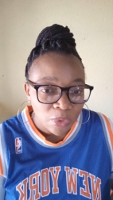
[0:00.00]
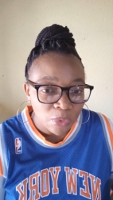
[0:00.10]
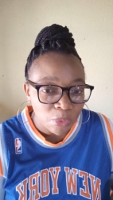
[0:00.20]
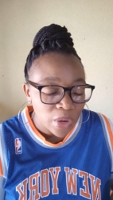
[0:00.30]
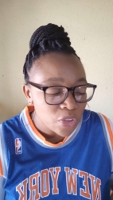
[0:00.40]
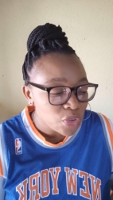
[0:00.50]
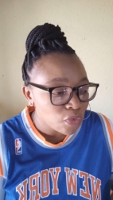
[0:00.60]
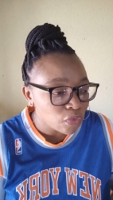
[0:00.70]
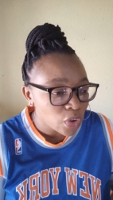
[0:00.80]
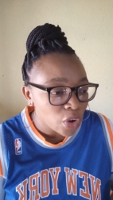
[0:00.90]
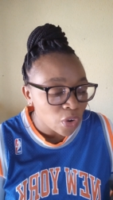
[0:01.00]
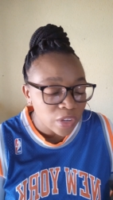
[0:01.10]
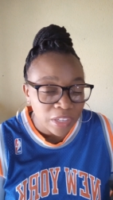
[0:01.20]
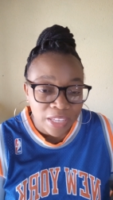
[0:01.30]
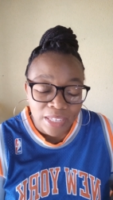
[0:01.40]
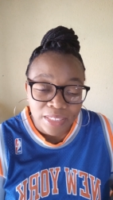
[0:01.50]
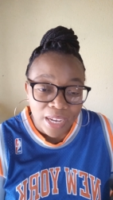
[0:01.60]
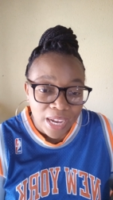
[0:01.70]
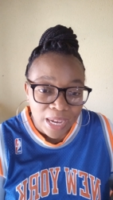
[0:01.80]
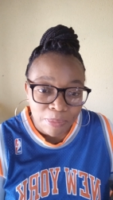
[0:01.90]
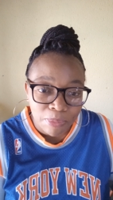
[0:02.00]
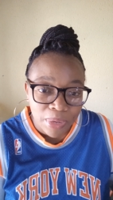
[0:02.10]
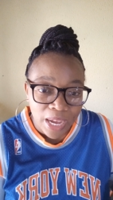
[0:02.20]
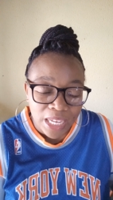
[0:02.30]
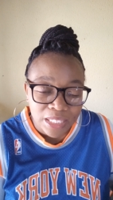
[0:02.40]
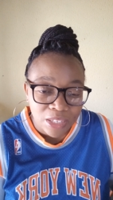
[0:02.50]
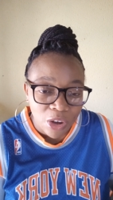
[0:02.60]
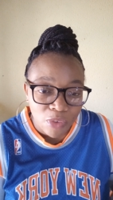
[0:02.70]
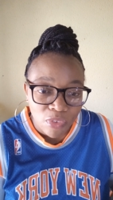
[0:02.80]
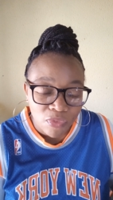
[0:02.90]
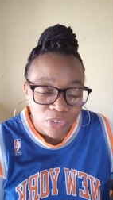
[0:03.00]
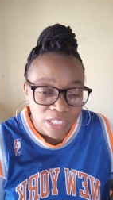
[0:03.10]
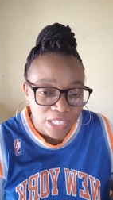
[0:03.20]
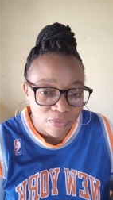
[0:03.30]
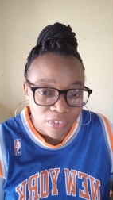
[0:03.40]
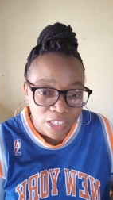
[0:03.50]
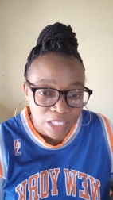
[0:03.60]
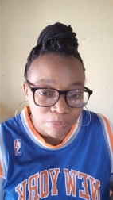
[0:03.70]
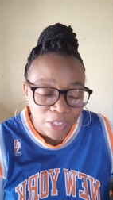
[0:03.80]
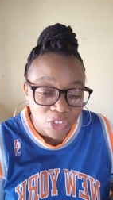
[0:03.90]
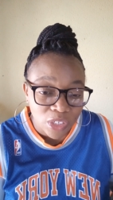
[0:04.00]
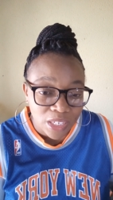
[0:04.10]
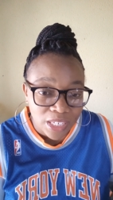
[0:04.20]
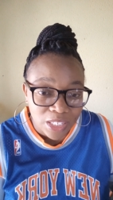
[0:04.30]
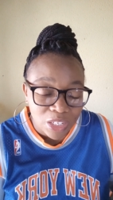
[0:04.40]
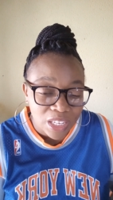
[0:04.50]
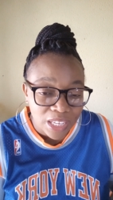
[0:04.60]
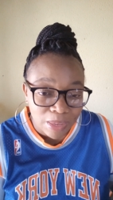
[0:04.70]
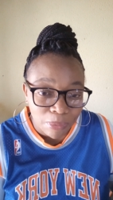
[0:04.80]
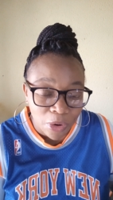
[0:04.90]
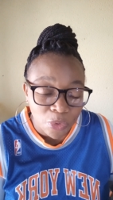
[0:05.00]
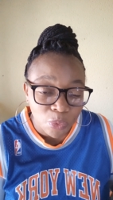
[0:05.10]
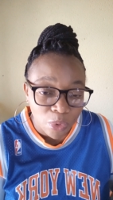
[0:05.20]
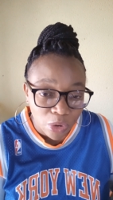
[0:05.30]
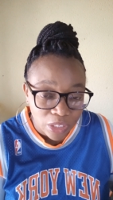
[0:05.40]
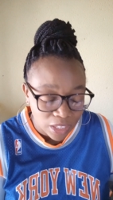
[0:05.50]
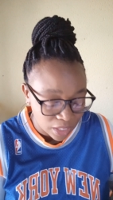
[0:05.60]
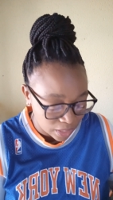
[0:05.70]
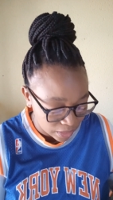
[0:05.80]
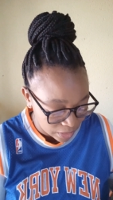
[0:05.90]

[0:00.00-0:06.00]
when you fall, get up, ask God for forgiveness, but you need to keep on walking.